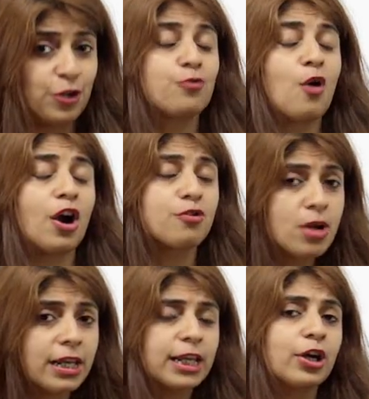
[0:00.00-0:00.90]
you are
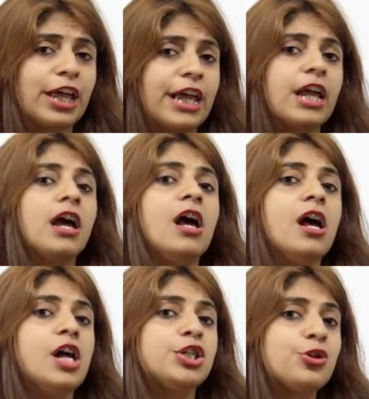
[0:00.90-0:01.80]
really looking
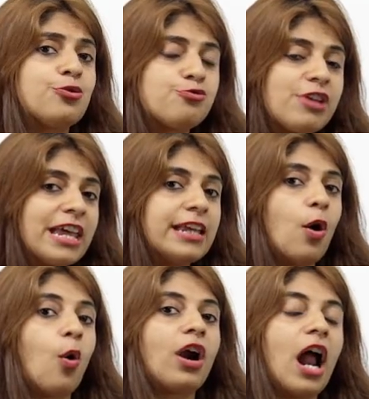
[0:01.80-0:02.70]
to read
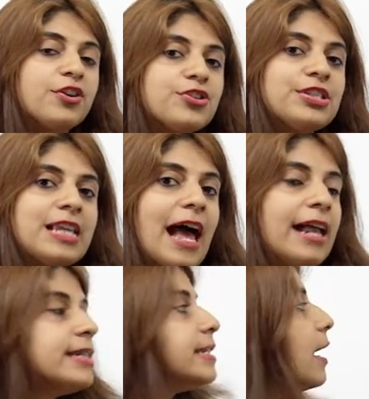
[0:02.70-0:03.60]
or
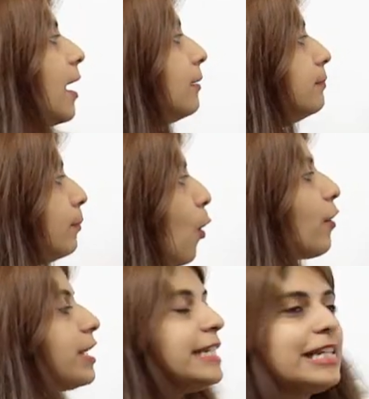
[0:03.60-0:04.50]
understand
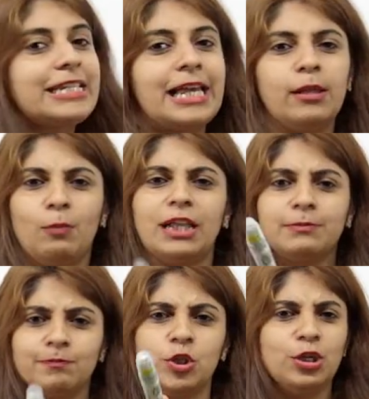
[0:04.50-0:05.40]
more in detail,
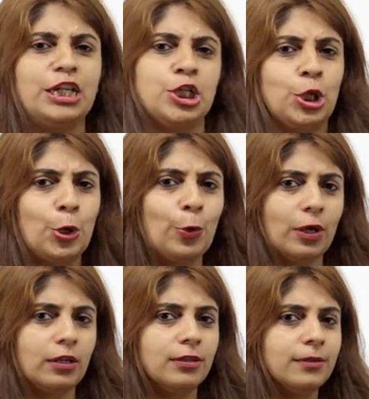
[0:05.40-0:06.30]
well, you need to
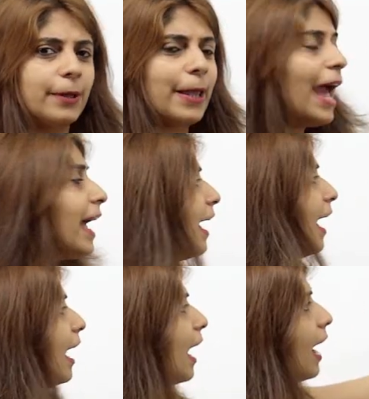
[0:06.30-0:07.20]
Google. Okay,
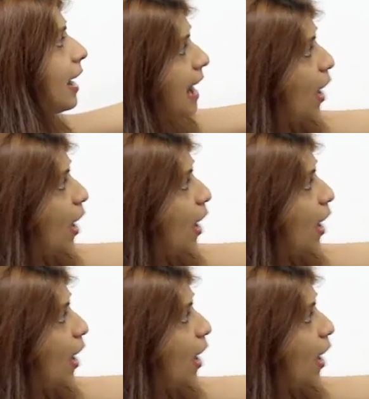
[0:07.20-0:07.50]
now we're